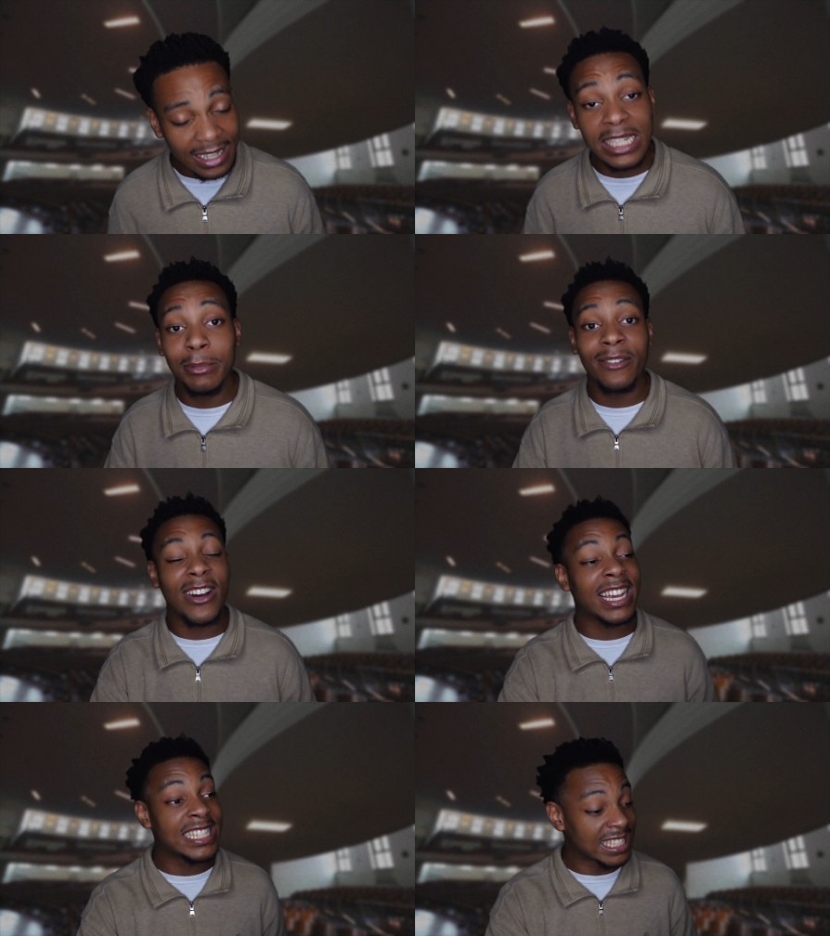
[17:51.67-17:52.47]
These
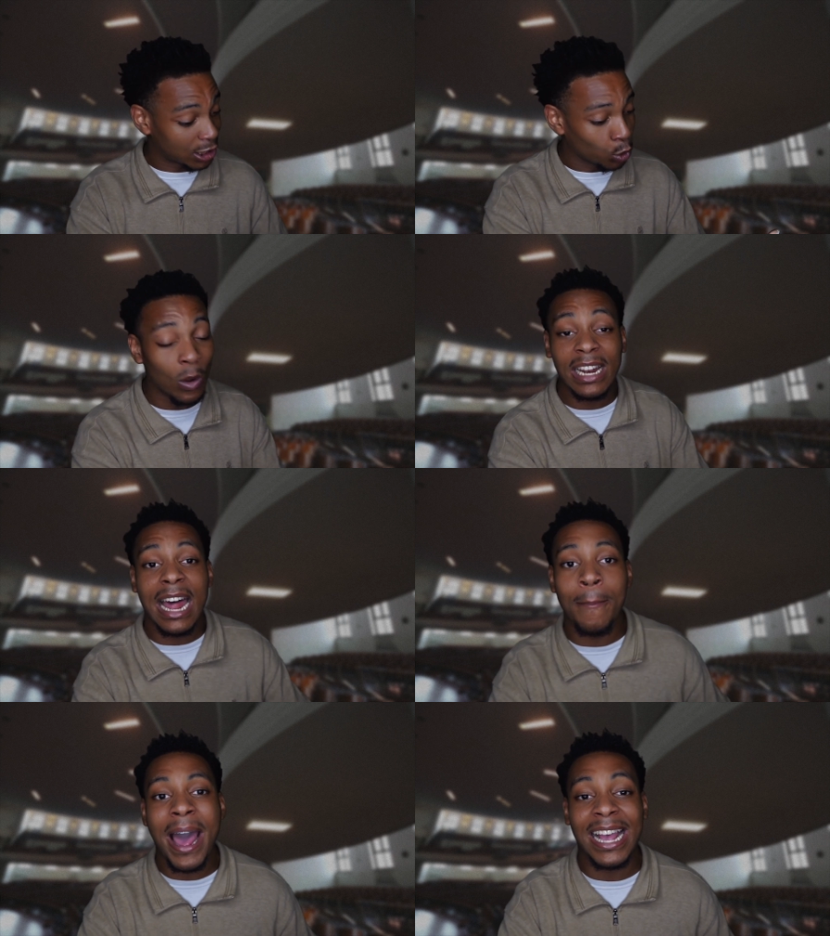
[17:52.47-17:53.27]
motherfuckers get $20
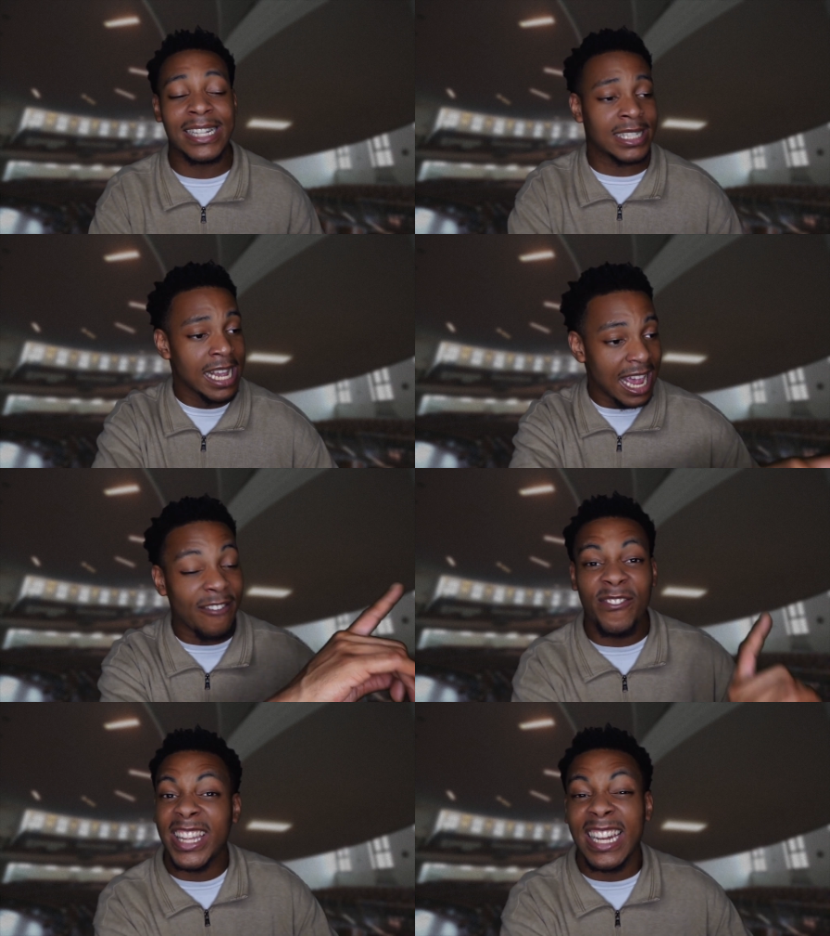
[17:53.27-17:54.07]
mics
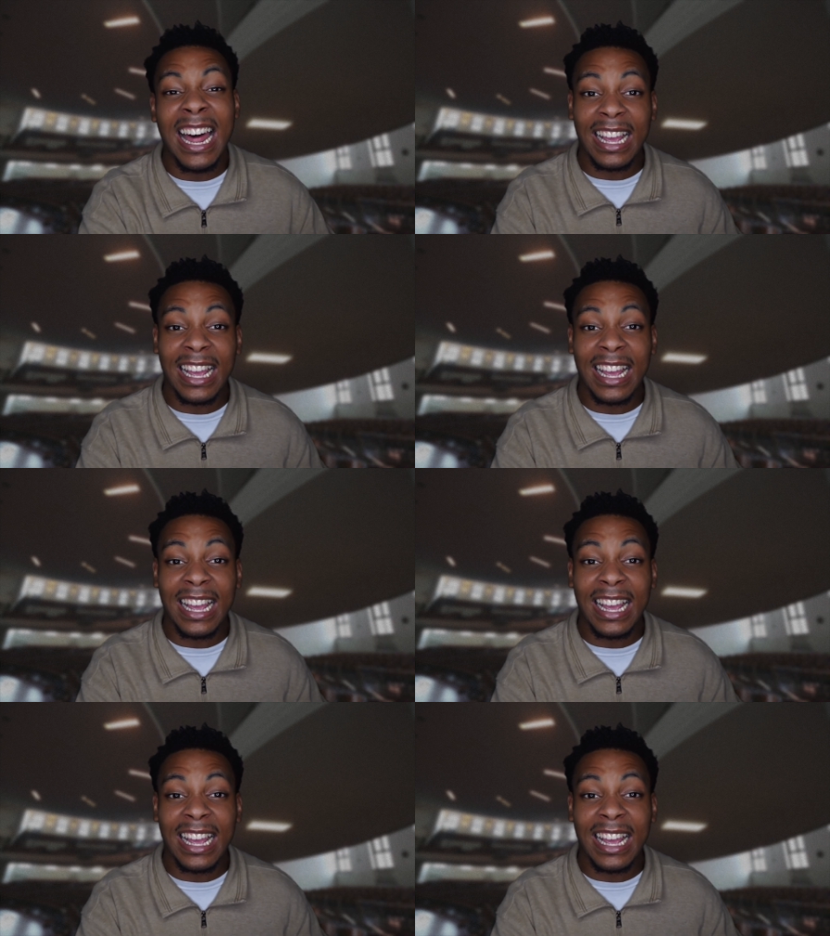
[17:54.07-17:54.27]
and $50